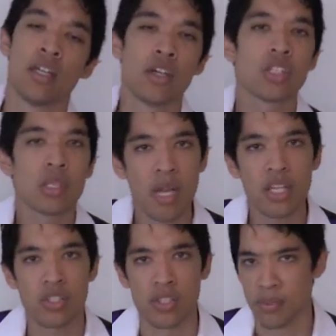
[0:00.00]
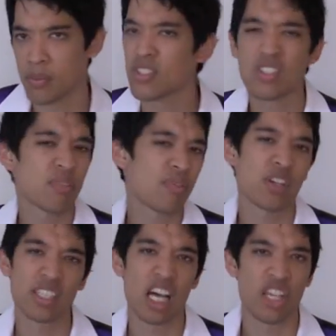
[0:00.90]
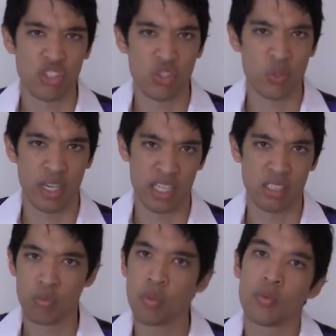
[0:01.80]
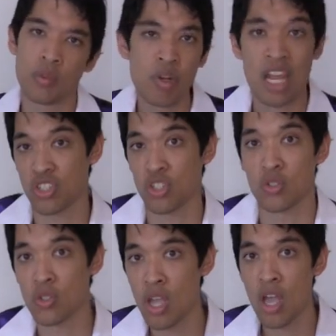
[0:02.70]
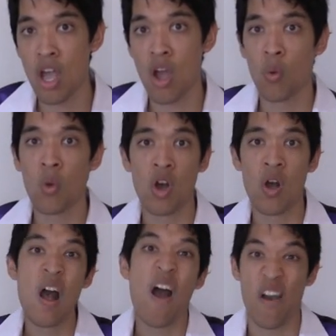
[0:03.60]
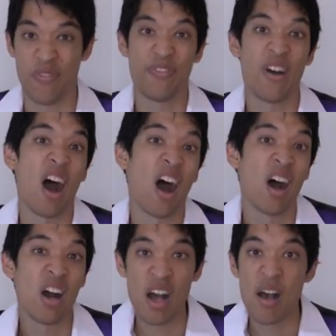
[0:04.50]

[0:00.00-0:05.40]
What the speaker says: to the branches, because it's a very large tree, and the branches were a far